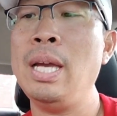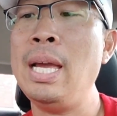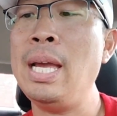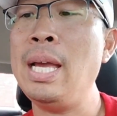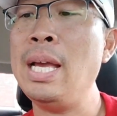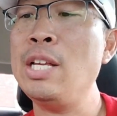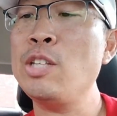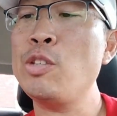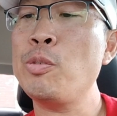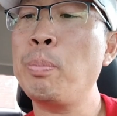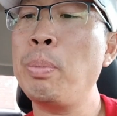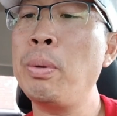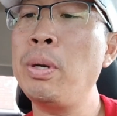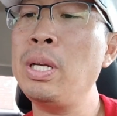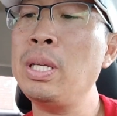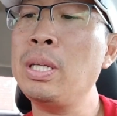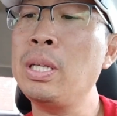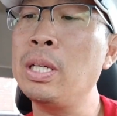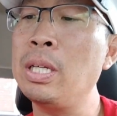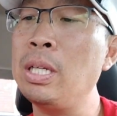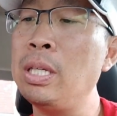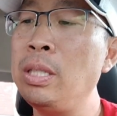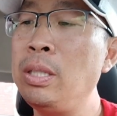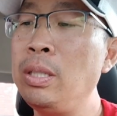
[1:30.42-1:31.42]
It's pretty
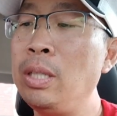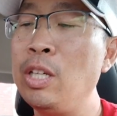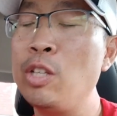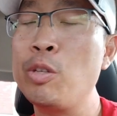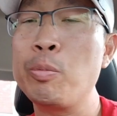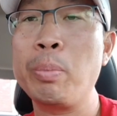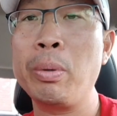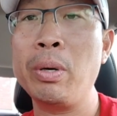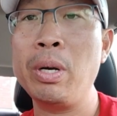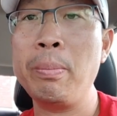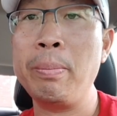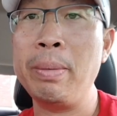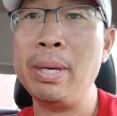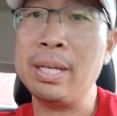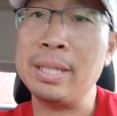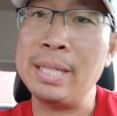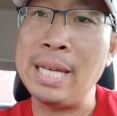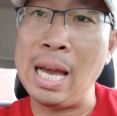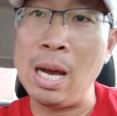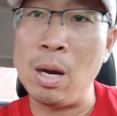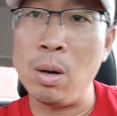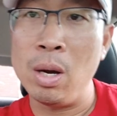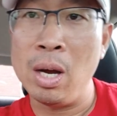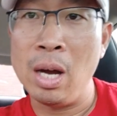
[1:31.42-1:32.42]
good. It's pretty big.
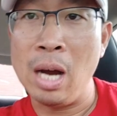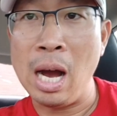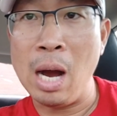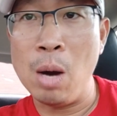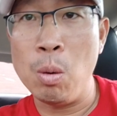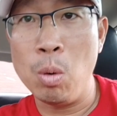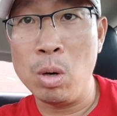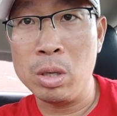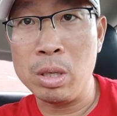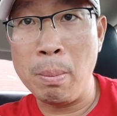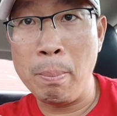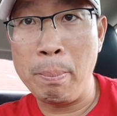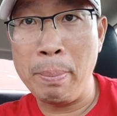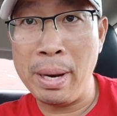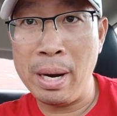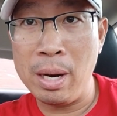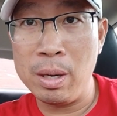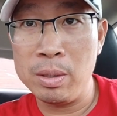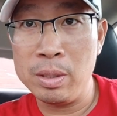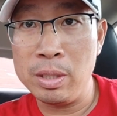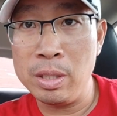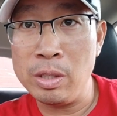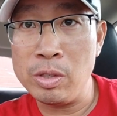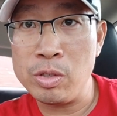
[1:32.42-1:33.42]
Now, I will
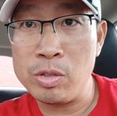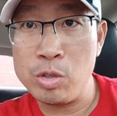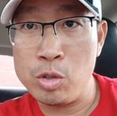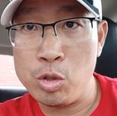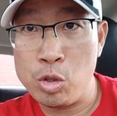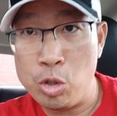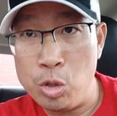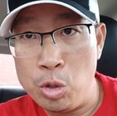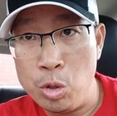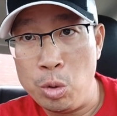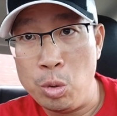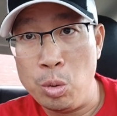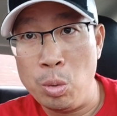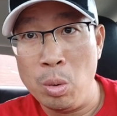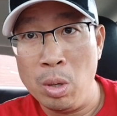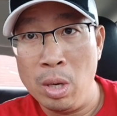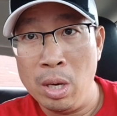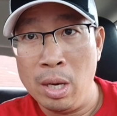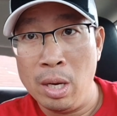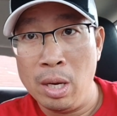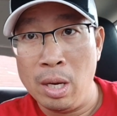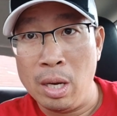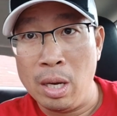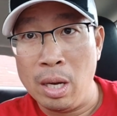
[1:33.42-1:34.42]
compare this to,
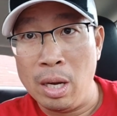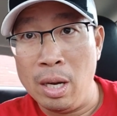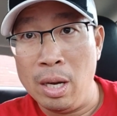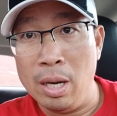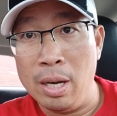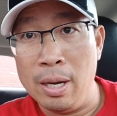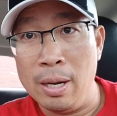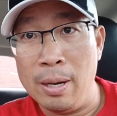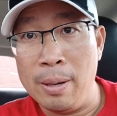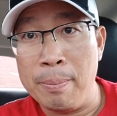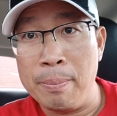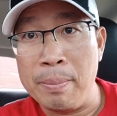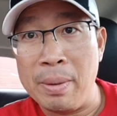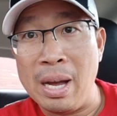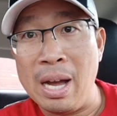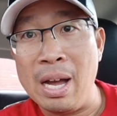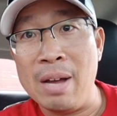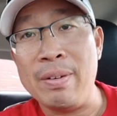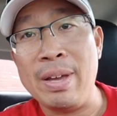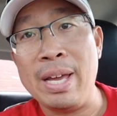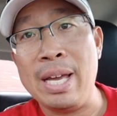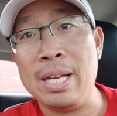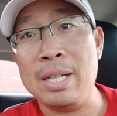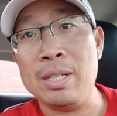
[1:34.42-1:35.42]

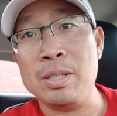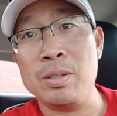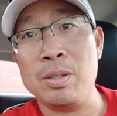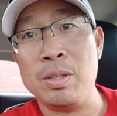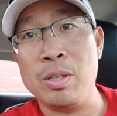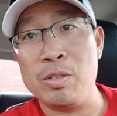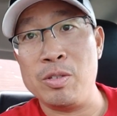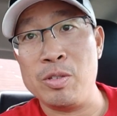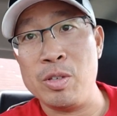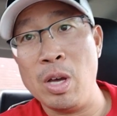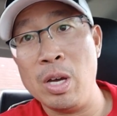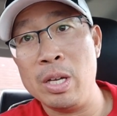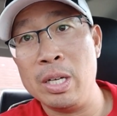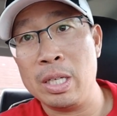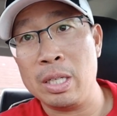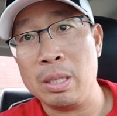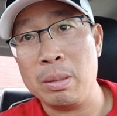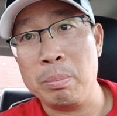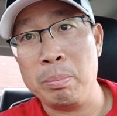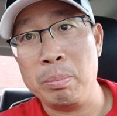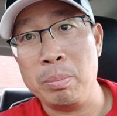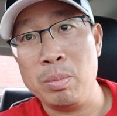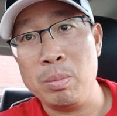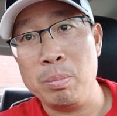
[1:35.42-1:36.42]
I've had the Sonic
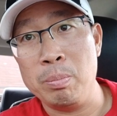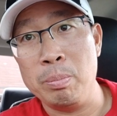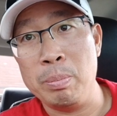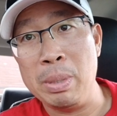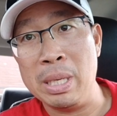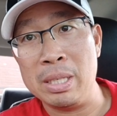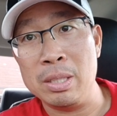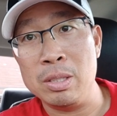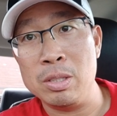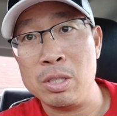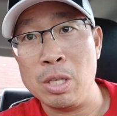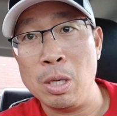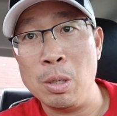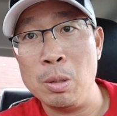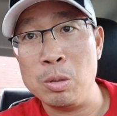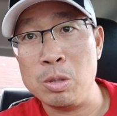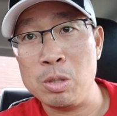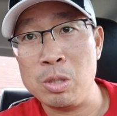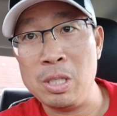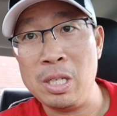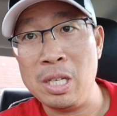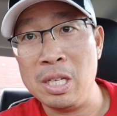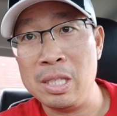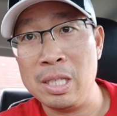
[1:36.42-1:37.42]
Big and
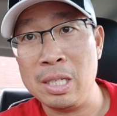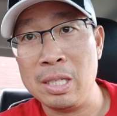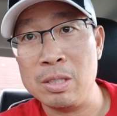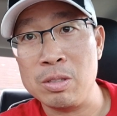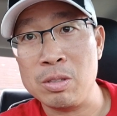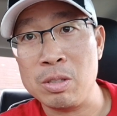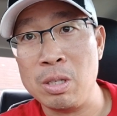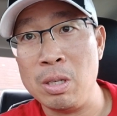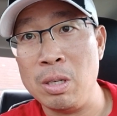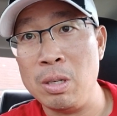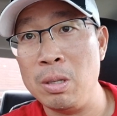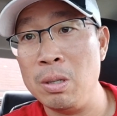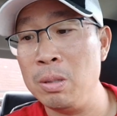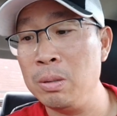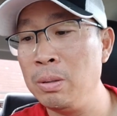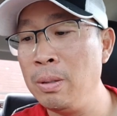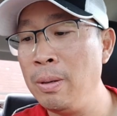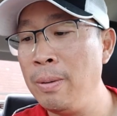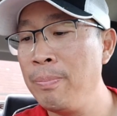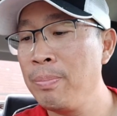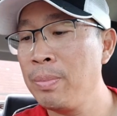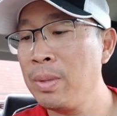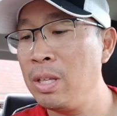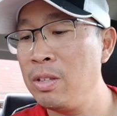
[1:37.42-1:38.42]
Toasty, I think it's called.
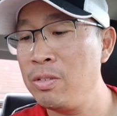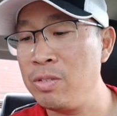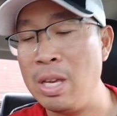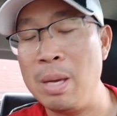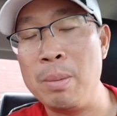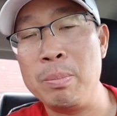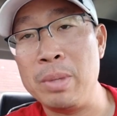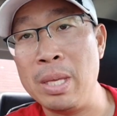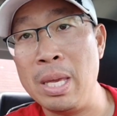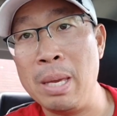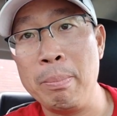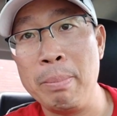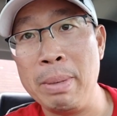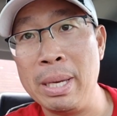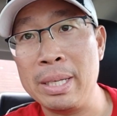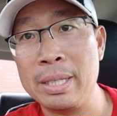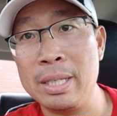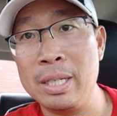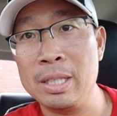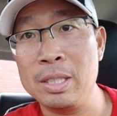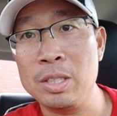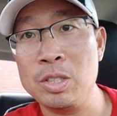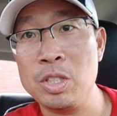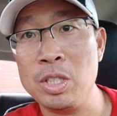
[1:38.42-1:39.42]
Same thing,
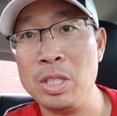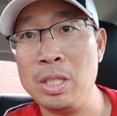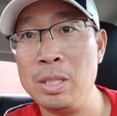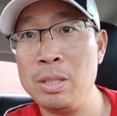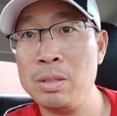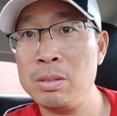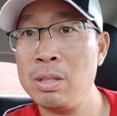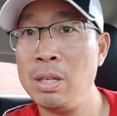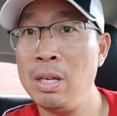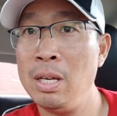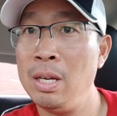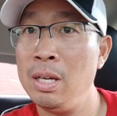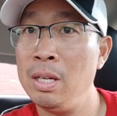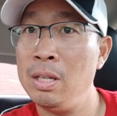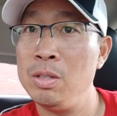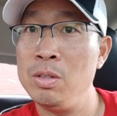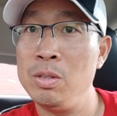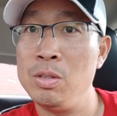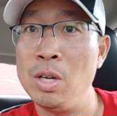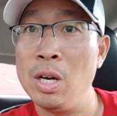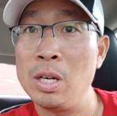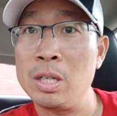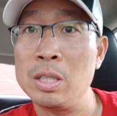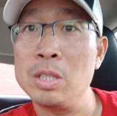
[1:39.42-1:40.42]
bacon, egg, and cheese.
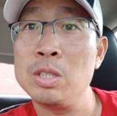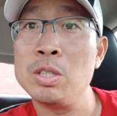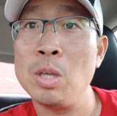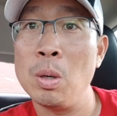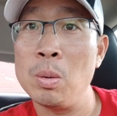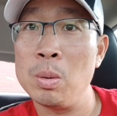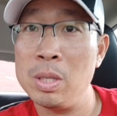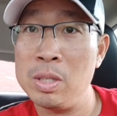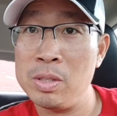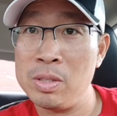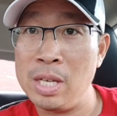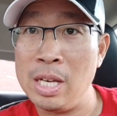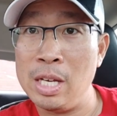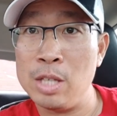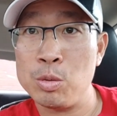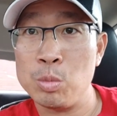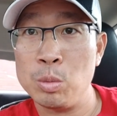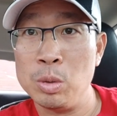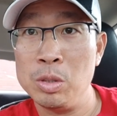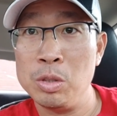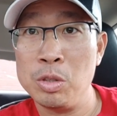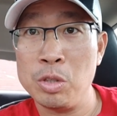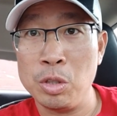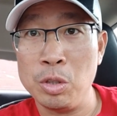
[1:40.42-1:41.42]
Dunkin Donuts has
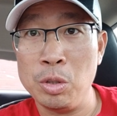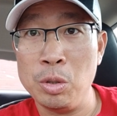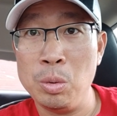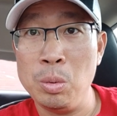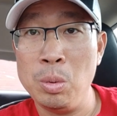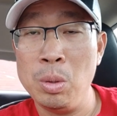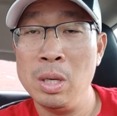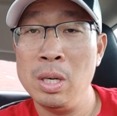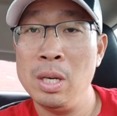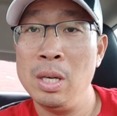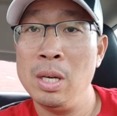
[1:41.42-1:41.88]
one too.